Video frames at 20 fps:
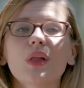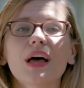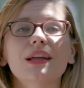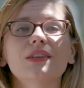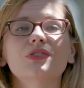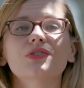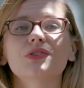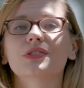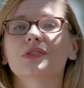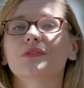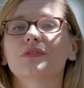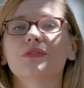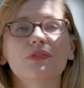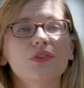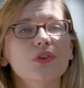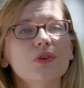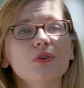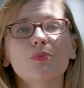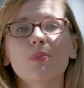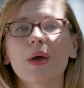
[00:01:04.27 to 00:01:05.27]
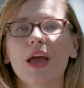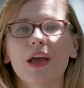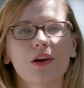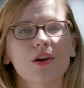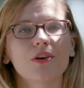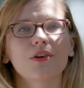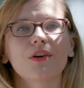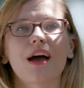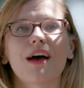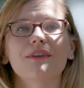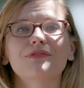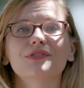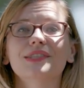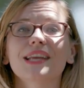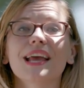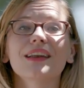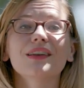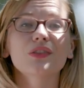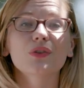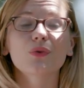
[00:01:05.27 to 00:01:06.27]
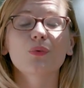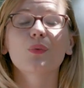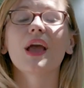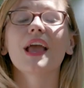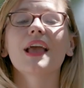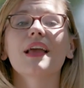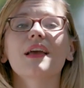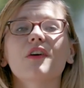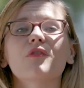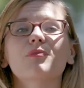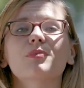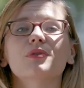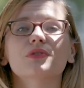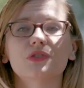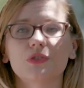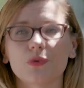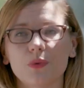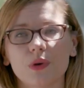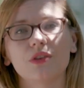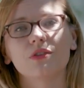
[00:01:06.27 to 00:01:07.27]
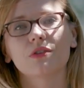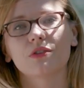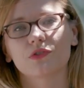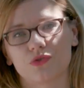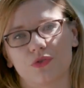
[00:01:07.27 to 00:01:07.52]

let just a few paragraphs stand in the way of pursuing your